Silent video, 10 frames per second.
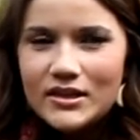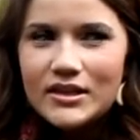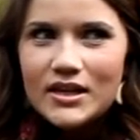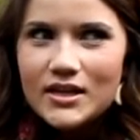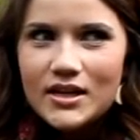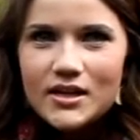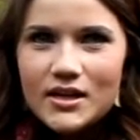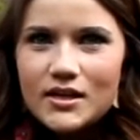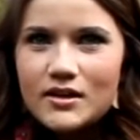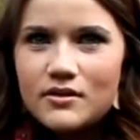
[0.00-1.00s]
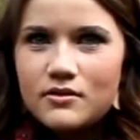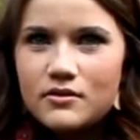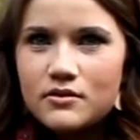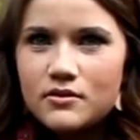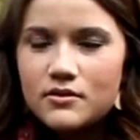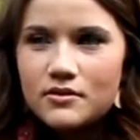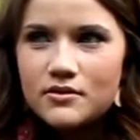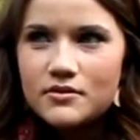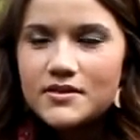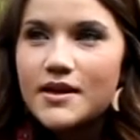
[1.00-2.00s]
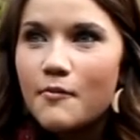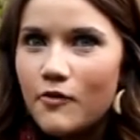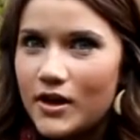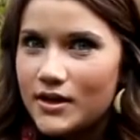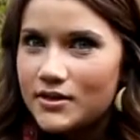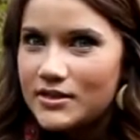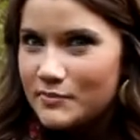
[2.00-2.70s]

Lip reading: They needed someone